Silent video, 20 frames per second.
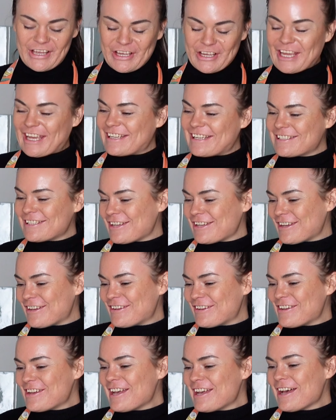Okay,
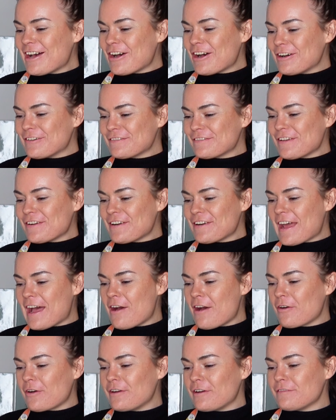so after an
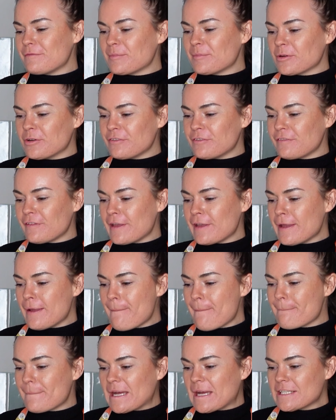hour of
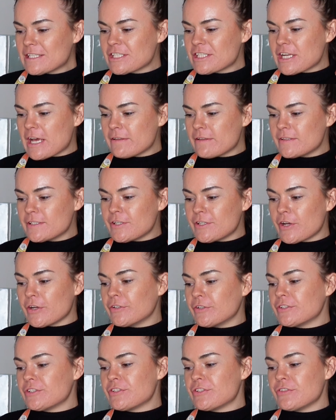proofing, punch down the
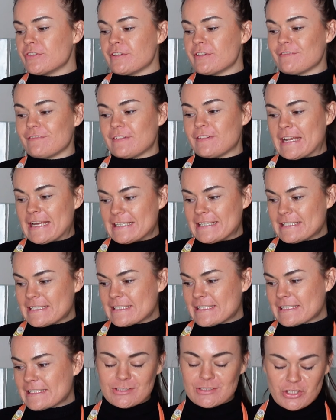dough to
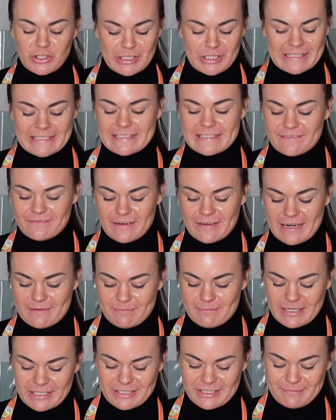deflate. Not gonna deflate
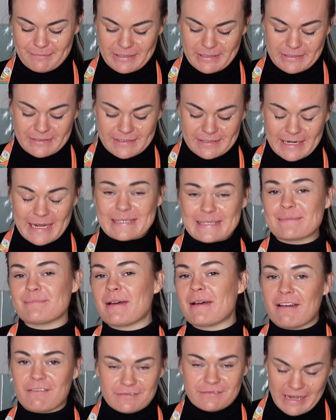much because it hasn't
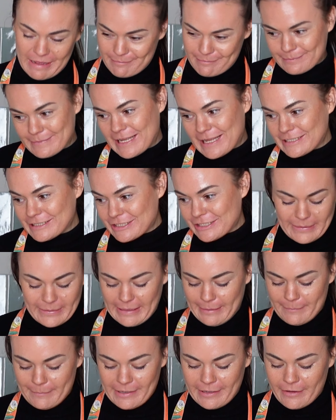puffed up much, but
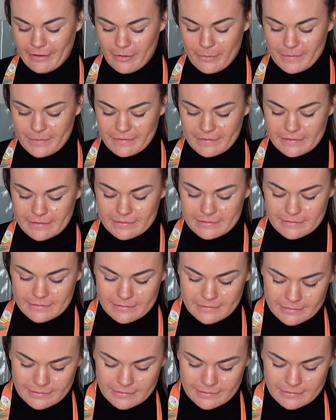I'm gonna go with it.